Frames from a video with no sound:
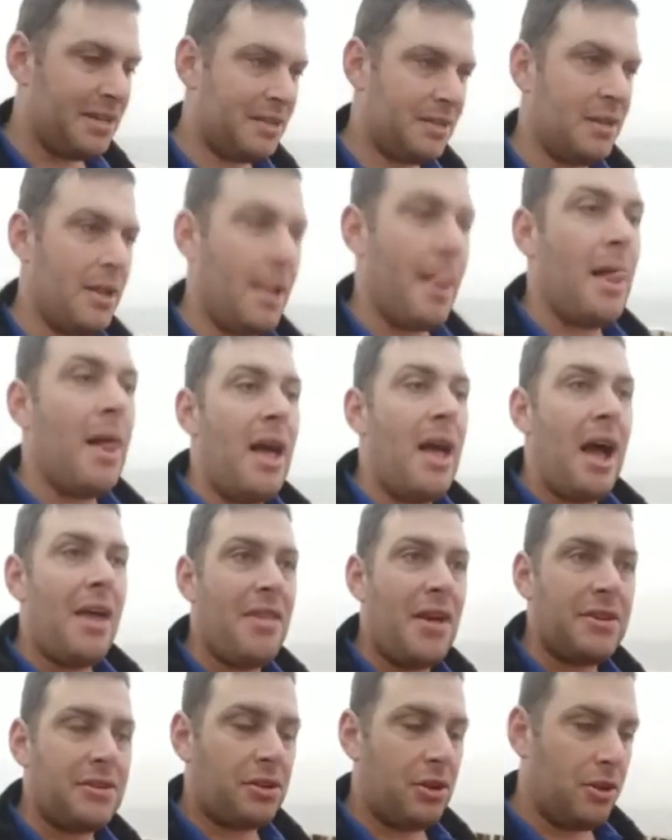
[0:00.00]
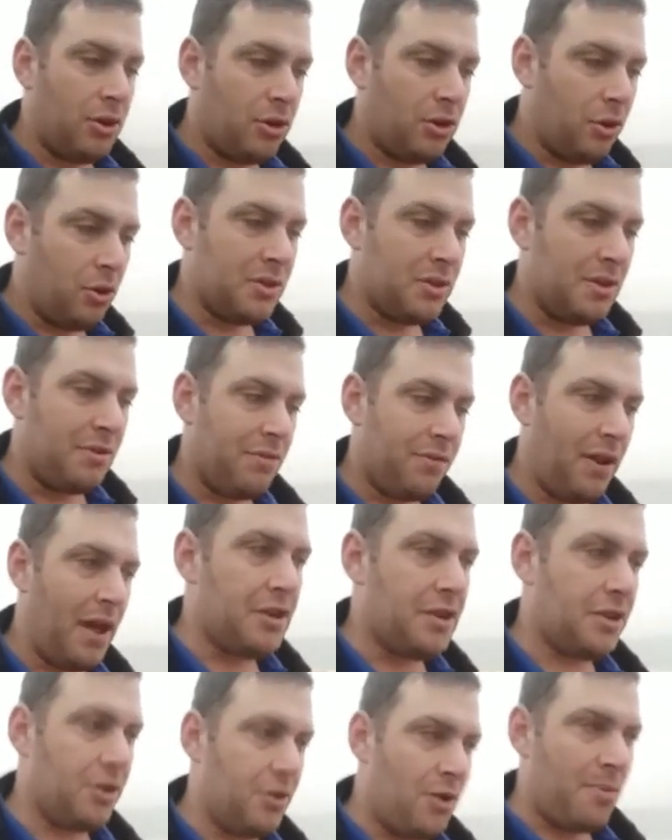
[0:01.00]
and that's going to cause inflationary
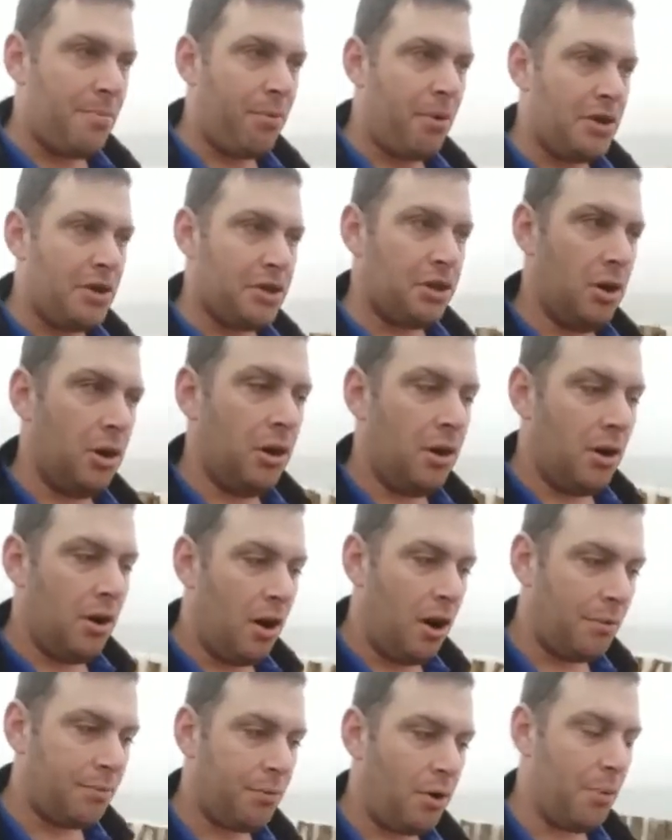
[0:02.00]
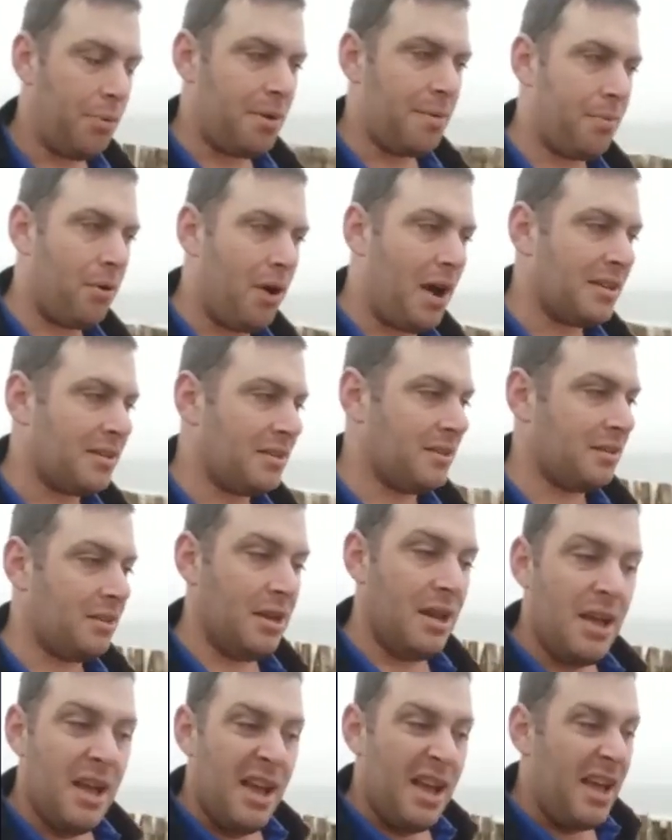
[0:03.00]
pressure on property prices.
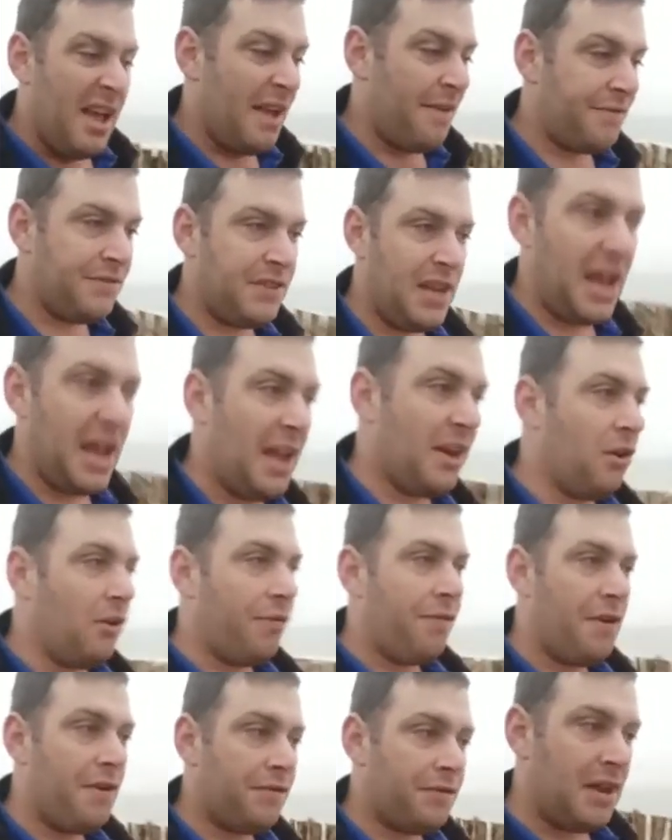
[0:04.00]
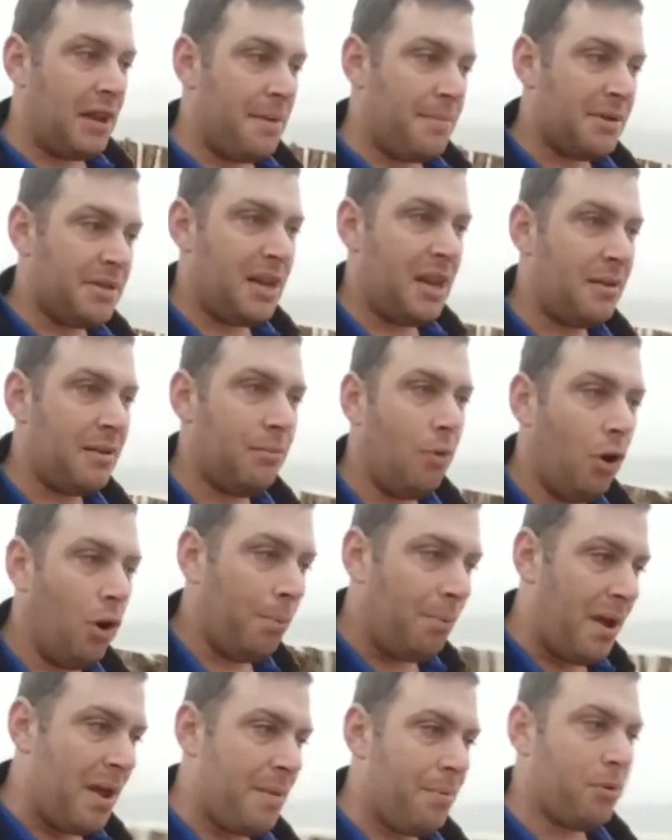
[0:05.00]
If 10 or 15% more people
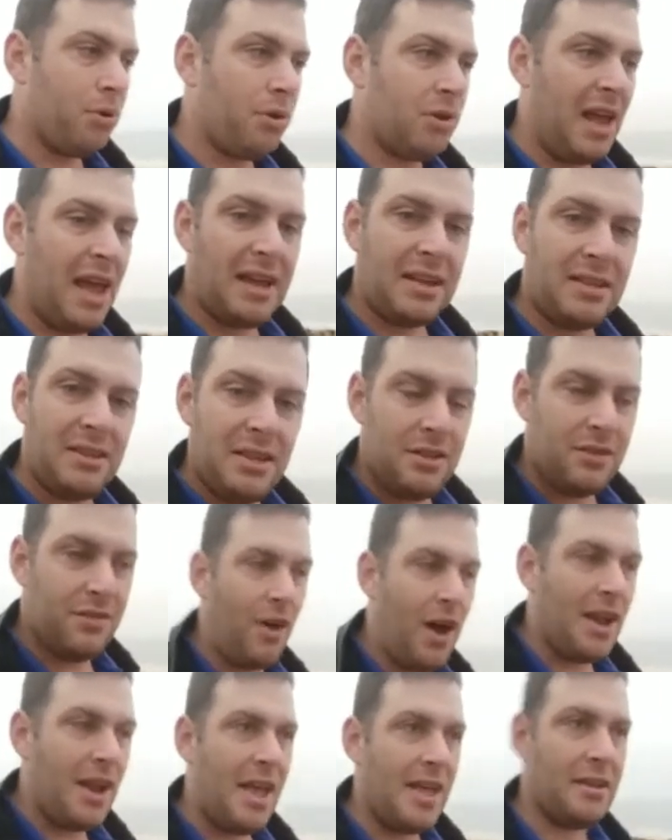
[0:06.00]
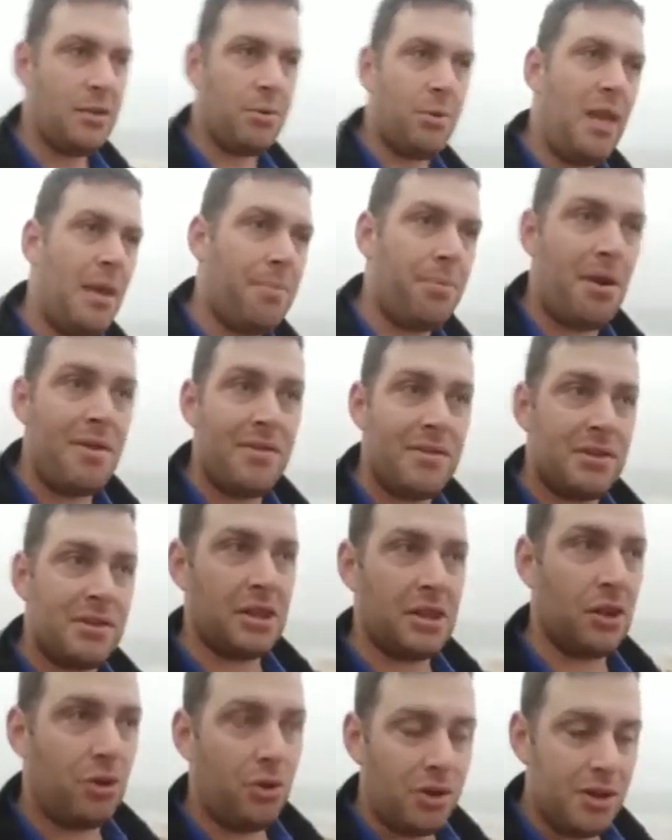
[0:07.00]
can access finance when they previously
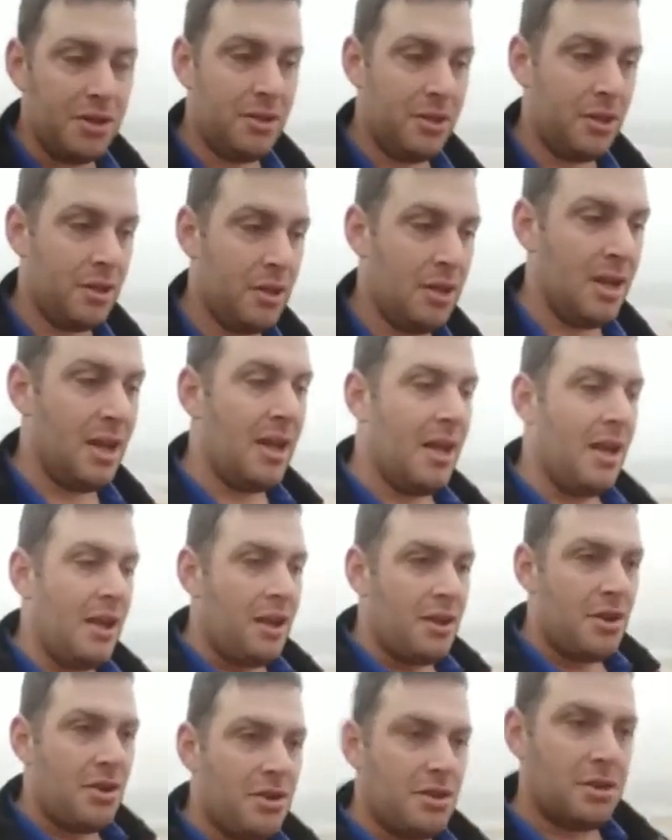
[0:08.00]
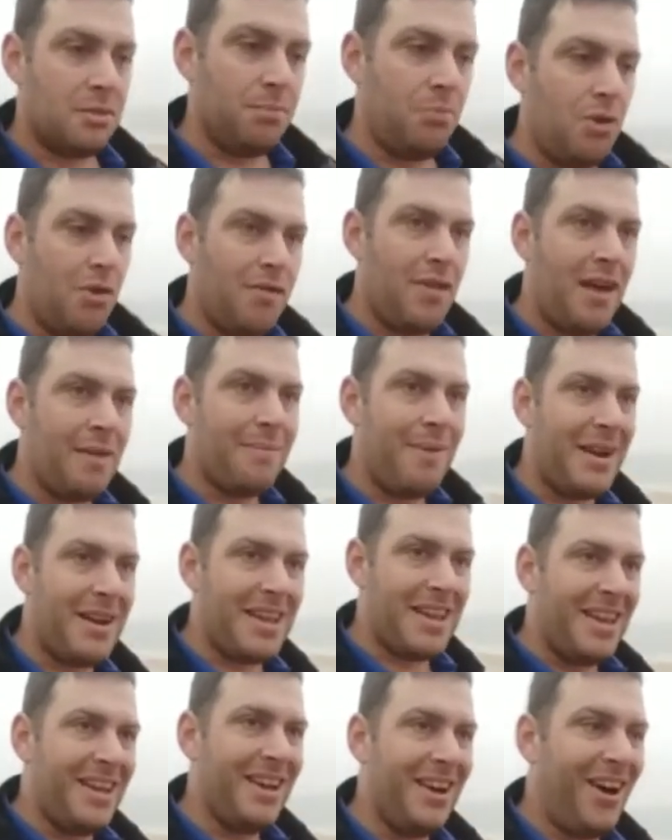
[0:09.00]
couldn't, you just move that money
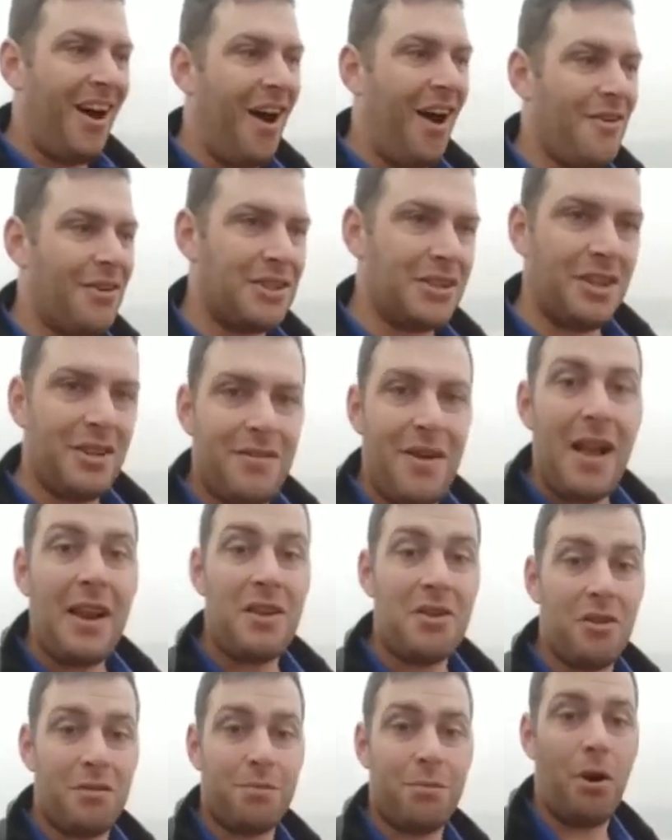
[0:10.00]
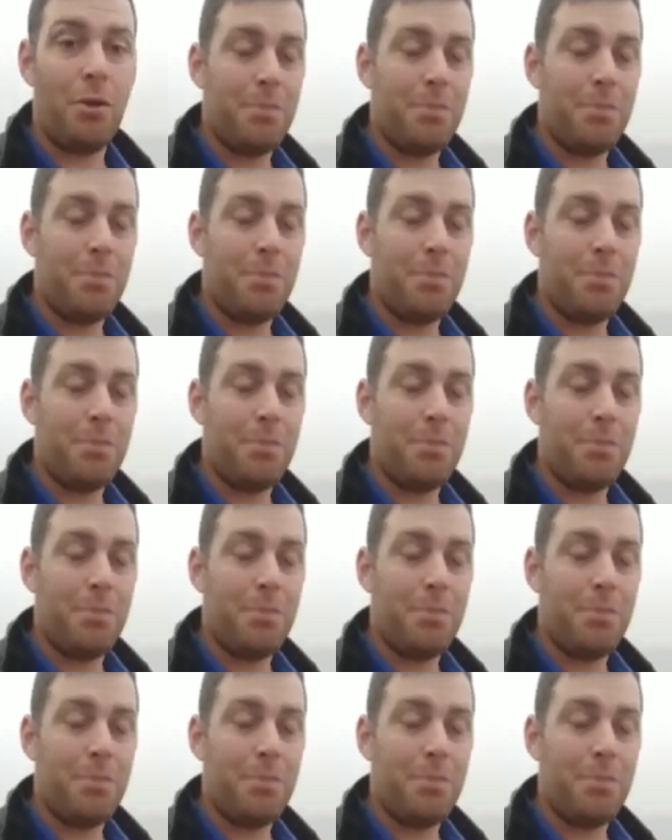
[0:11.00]
over to the value of property,